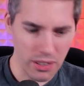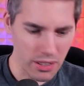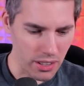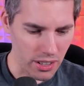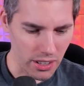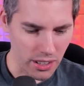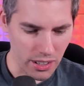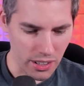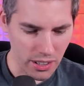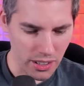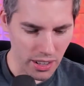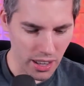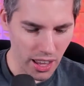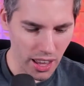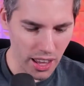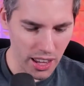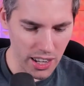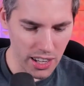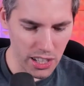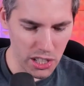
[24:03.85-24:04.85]
Uh,
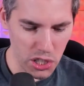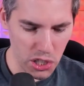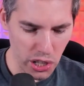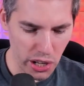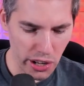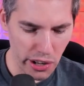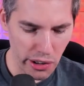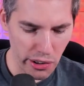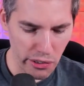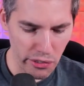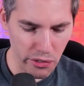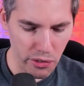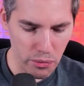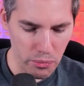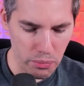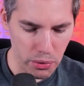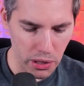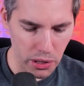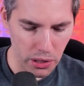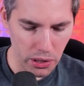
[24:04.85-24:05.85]
age of
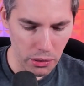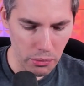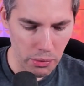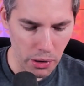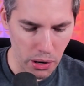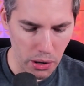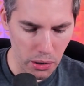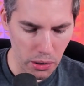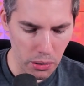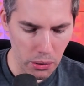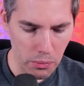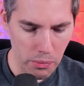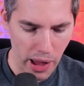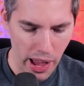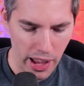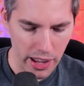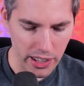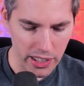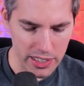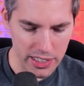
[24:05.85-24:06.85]
Bilbo
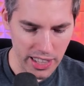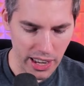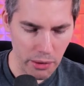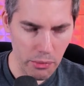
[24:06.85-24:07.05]
Baggins.